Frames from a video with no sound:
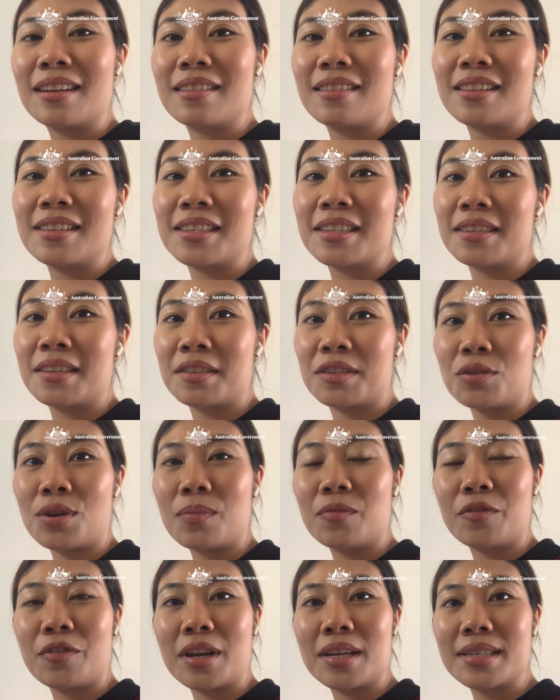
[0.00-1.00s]
this is a
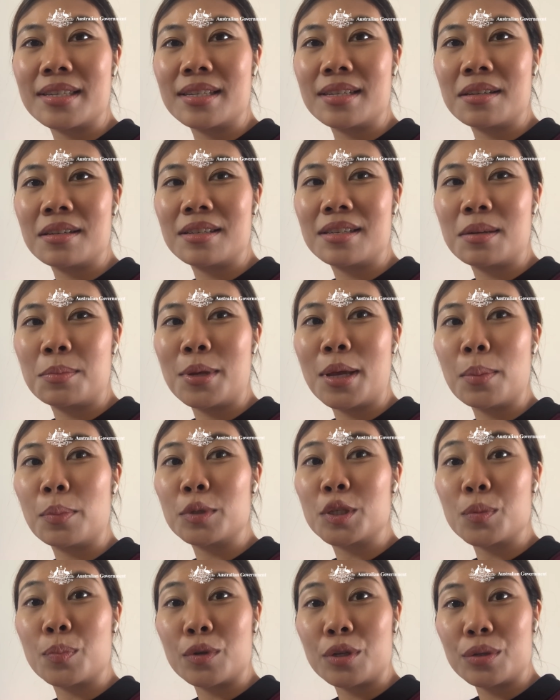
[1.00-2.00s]
script for us to be
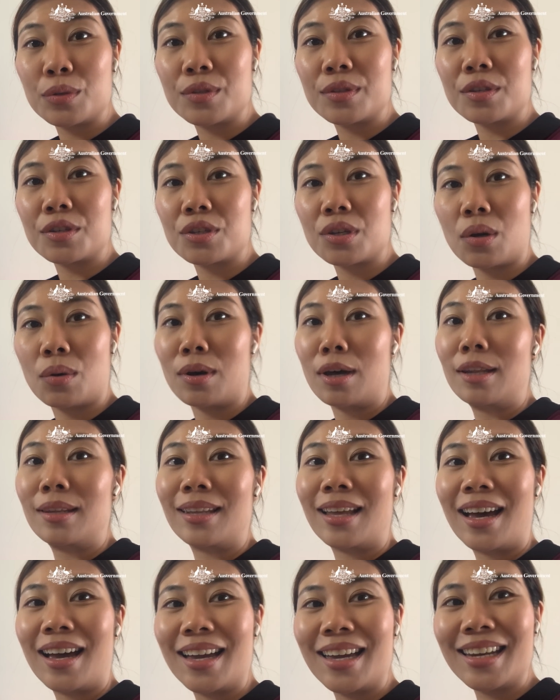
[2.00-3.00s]
able to produce the show
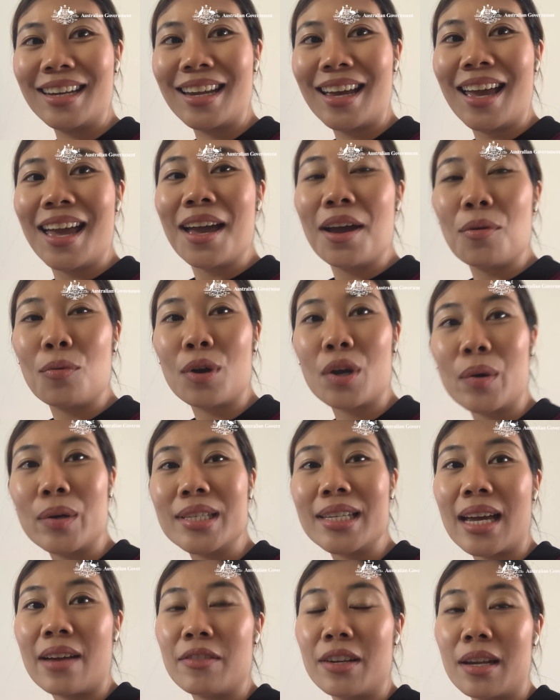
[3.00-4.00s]
online. We're
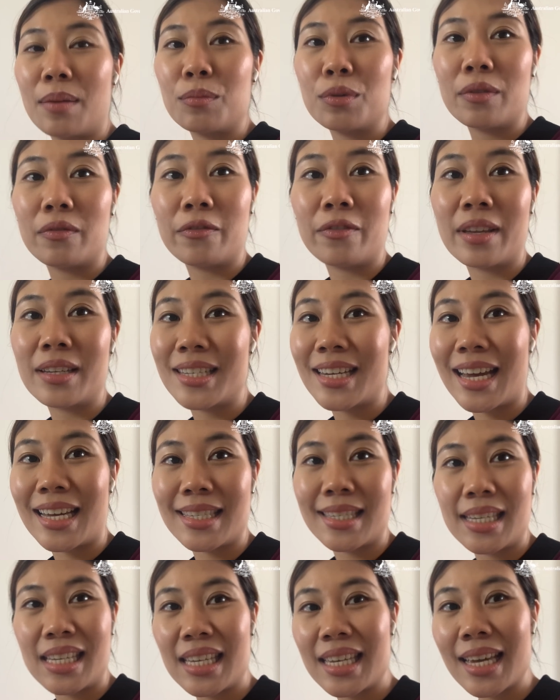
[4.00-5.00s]
going to have a number of
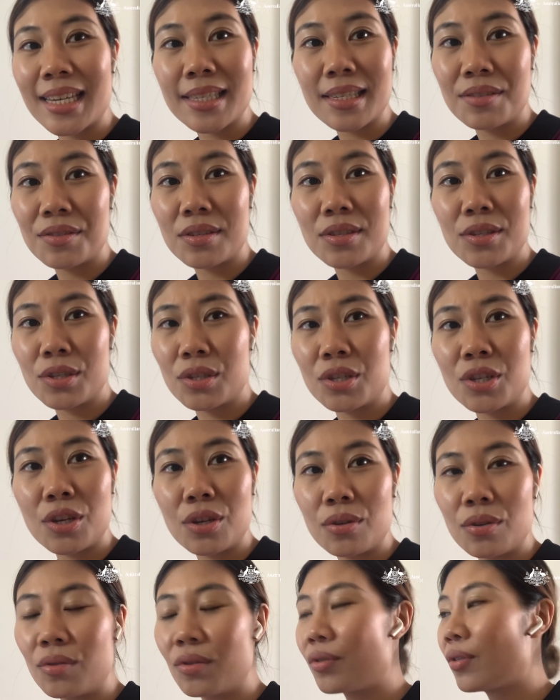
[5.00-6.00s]
fantastic guests
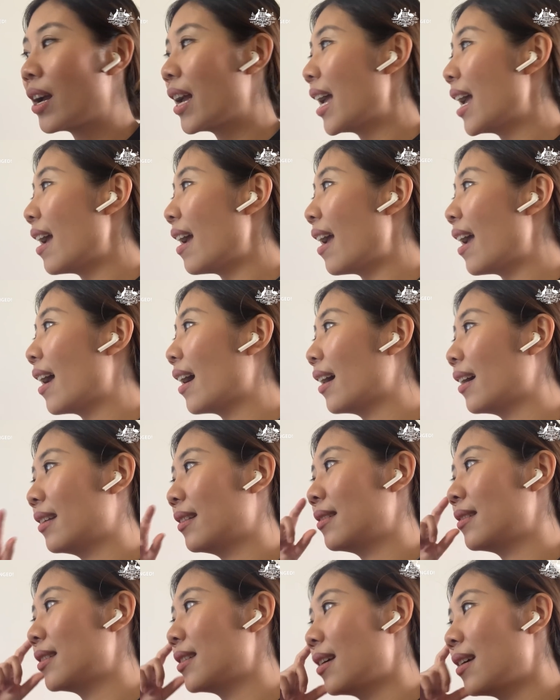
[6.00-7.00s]
too,
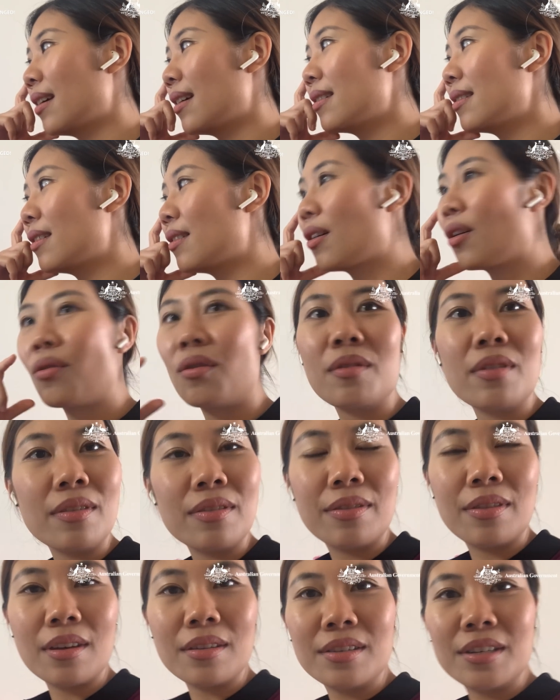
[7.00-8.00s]
and you know,
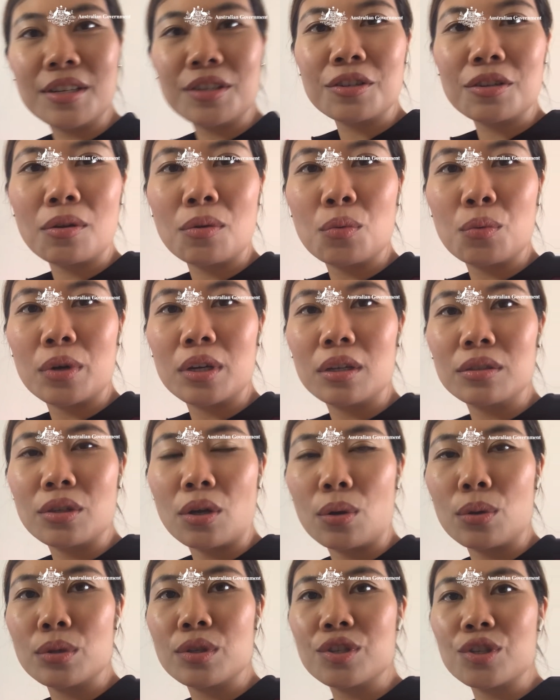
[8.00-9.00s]
the digital world
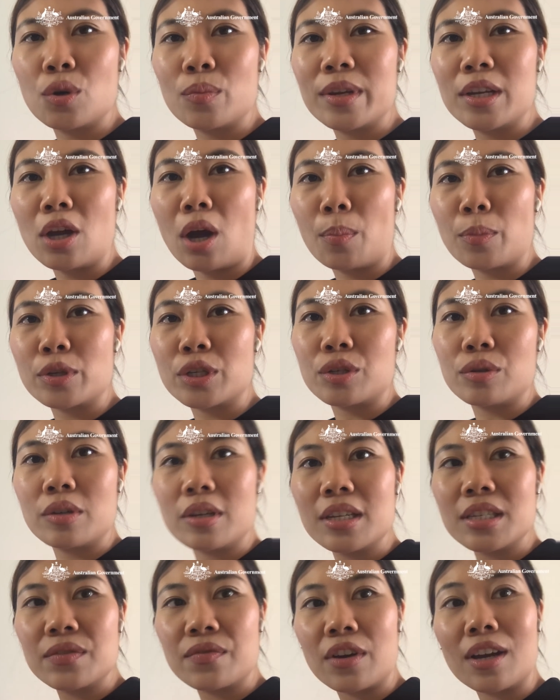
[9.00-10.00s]
holds so many
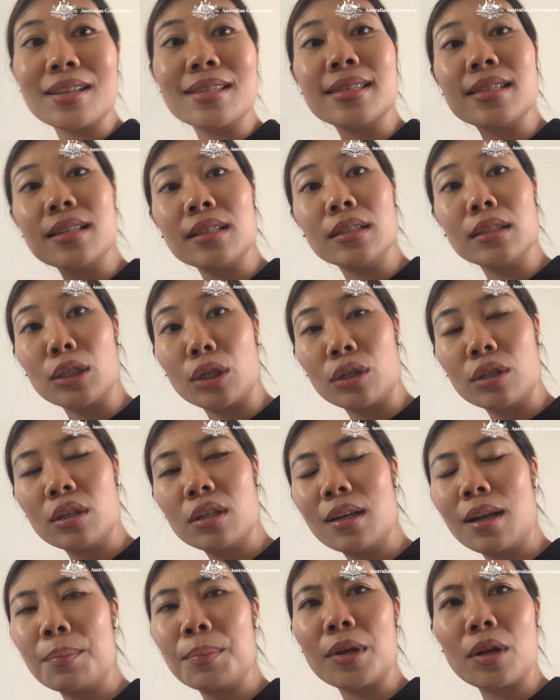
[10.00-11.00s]
opportunities for us to
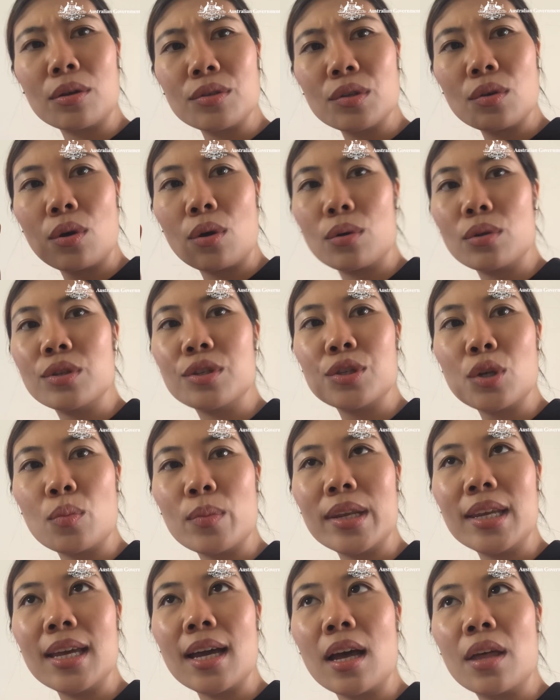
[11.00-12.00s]
learn, but also holds so
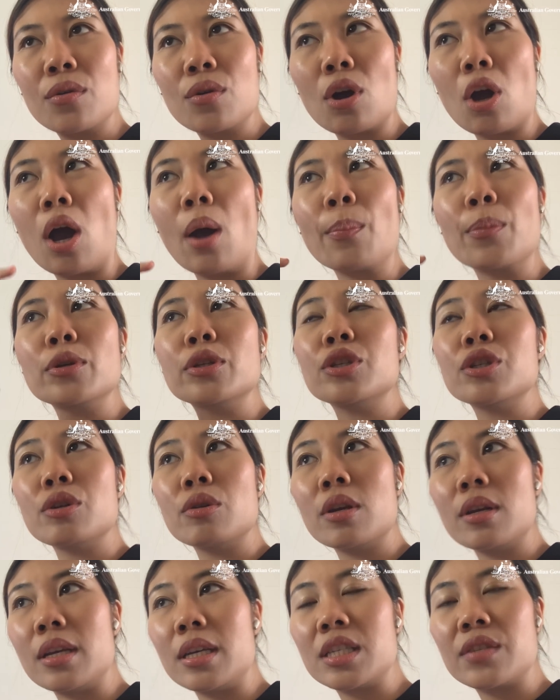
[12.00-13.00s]
many other
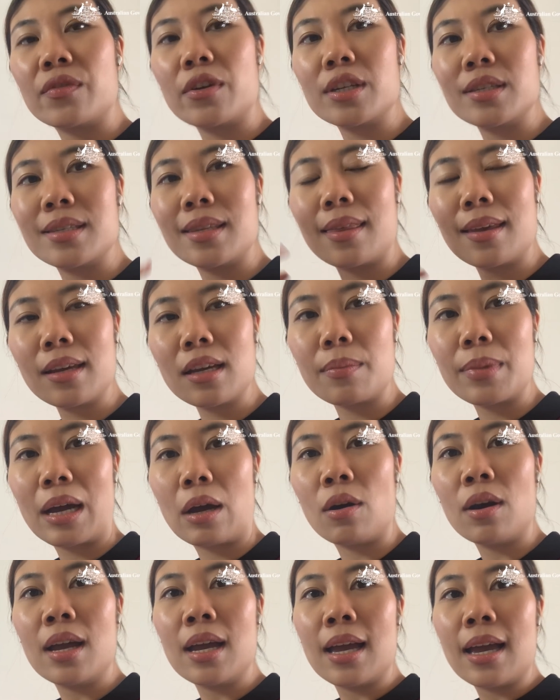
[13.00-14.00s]
opportunities for us to think about